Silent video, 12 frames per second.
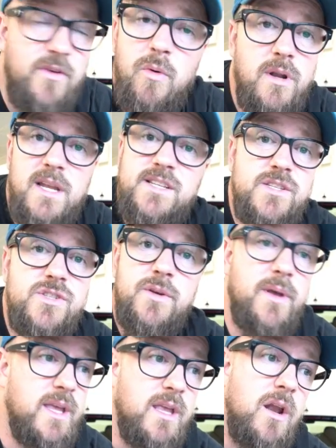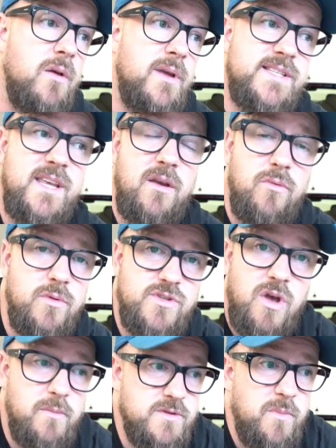you want to listen to it, you know, it's here all the
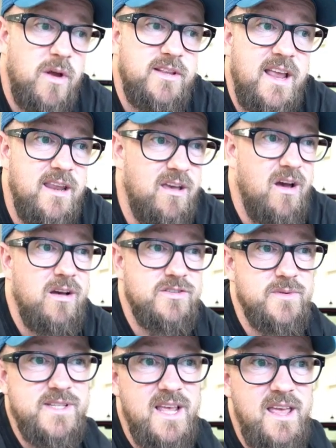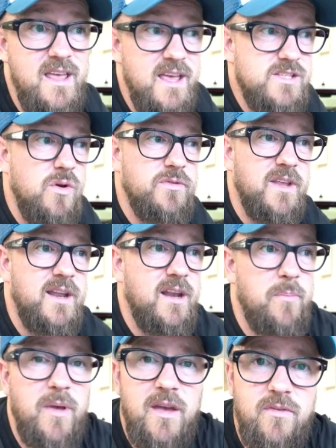time. It's my daily car, so it's often in a
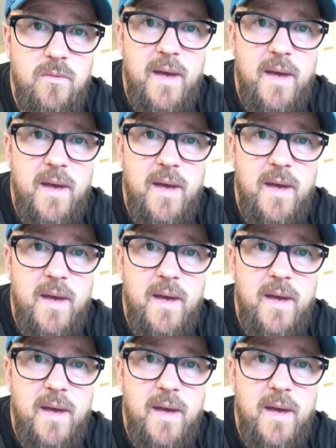bit of a